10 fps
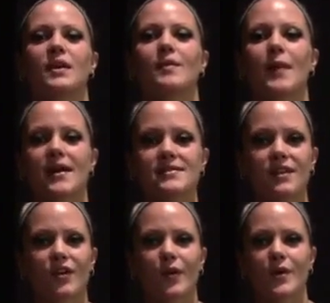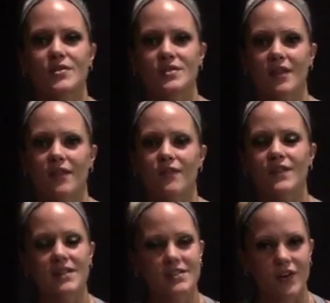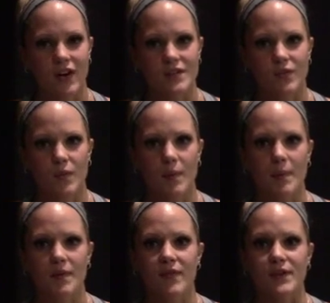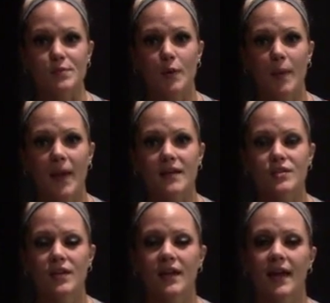keep asking your questions on the FitnessRx for Women Facebook page,